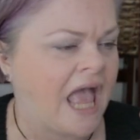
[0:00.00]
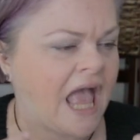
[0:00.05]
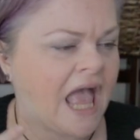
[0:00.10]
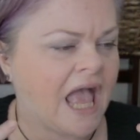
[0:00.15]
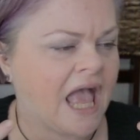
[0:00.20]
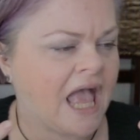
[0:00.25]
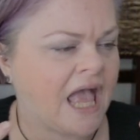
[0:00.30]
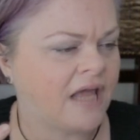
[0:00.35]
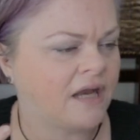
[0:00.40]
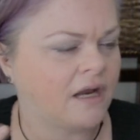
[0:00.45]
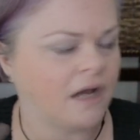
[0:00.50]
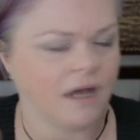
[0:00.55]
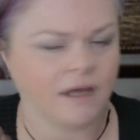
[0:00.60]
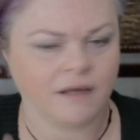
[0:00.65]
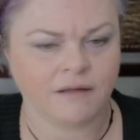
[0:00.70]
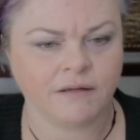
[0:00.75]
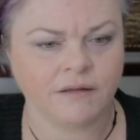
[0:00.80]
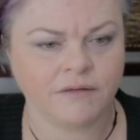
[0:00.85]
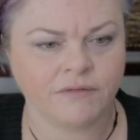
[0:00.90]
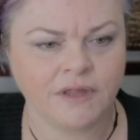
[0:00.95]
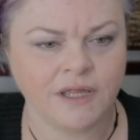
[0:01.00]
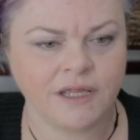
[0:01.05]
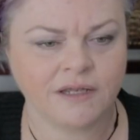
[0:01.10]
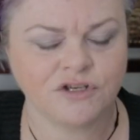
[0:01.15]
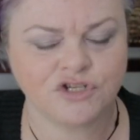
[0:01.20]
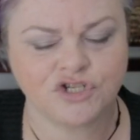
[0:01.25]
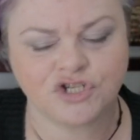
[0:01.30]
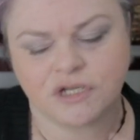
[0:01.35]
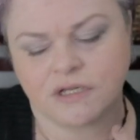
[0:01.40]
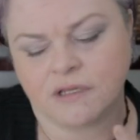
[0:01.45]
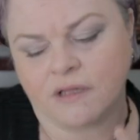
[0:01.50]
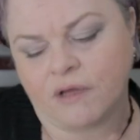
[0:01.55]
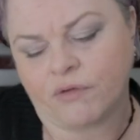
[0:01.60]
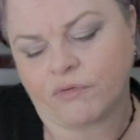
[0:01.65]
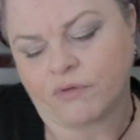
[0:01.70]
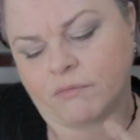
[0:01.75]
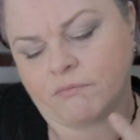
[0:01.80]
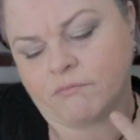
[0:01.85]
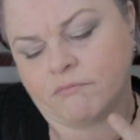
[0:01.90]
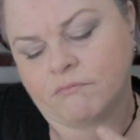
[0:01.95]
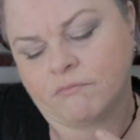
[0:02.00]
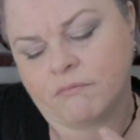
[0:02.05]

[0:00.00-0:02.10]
and then they're